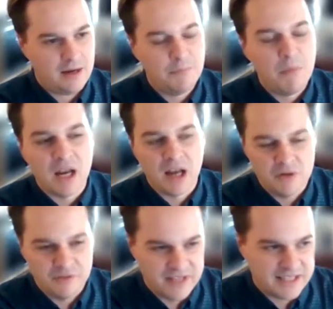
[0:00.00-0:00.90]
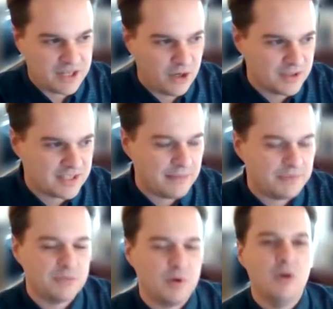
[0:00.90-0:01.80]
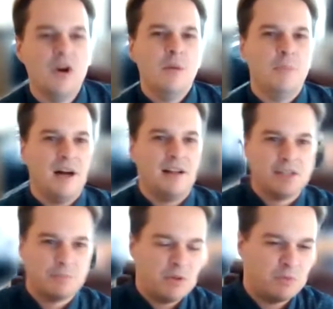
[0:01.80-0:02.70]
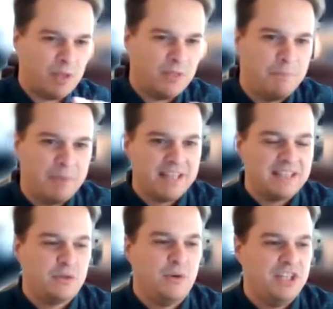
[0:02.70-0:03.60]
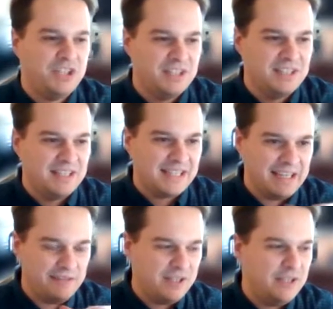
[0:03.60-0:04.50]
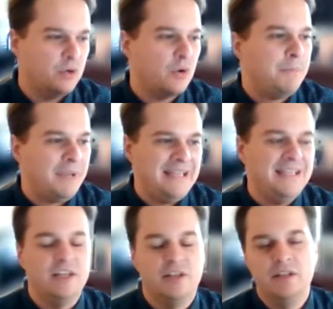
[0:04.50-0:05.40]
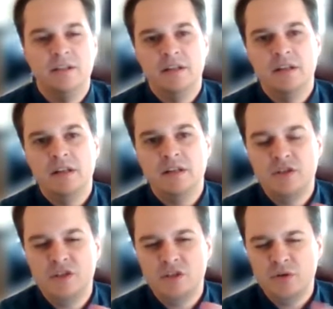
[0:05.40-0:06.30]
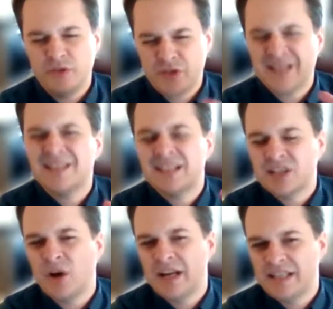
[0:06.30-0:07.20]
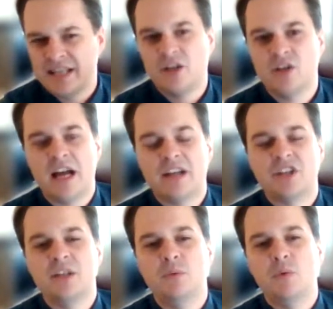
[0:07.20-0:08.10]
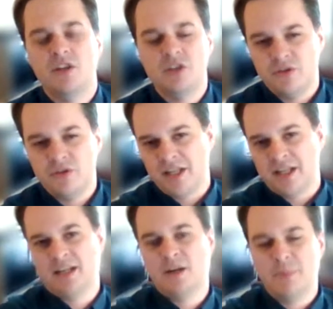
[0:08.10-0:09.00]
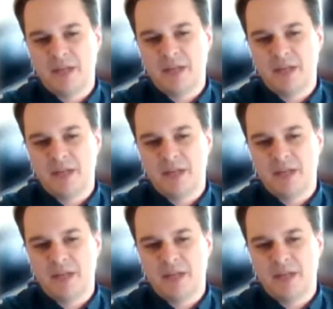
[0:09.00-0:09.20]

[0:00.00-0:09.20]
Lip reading: mull over this concept as well. But I suppose one of the biggest questions is, Keith, in your opinion, do you think this idea could actually work? Do you think it could be